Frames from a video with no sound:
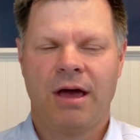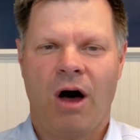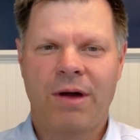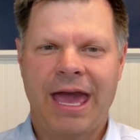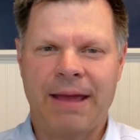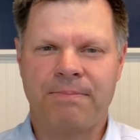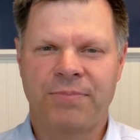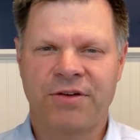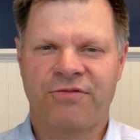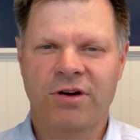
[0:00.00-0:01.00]
Okay,
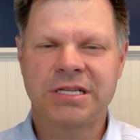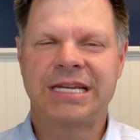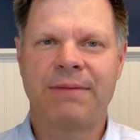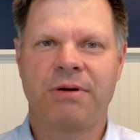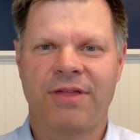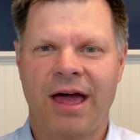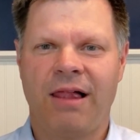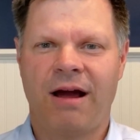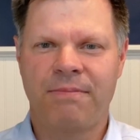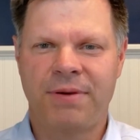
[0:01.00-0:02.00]
the first step with
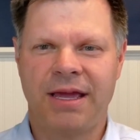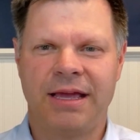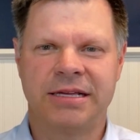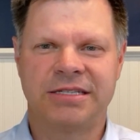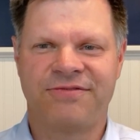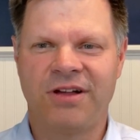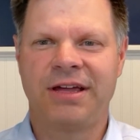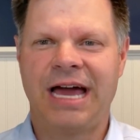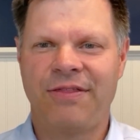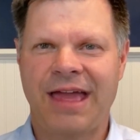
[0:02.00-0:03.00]
LRP is filling
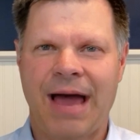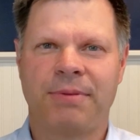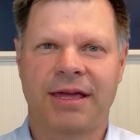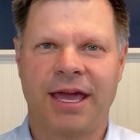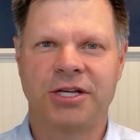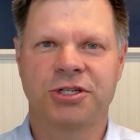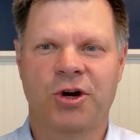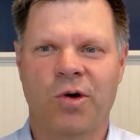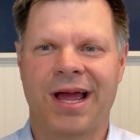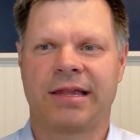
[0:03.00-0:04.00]
out the application
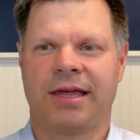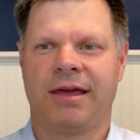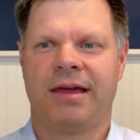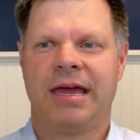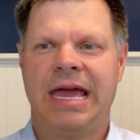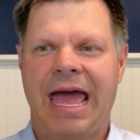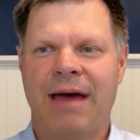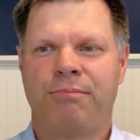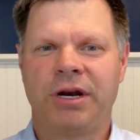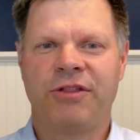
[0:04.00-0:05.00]
correctly
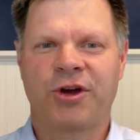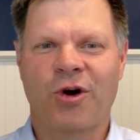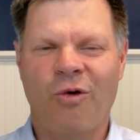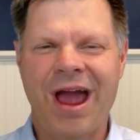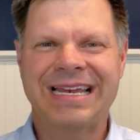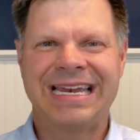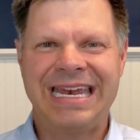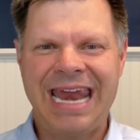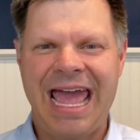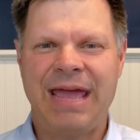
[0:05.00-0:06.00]
and putting the correct
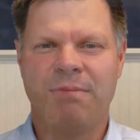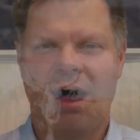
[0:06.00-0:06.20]
name on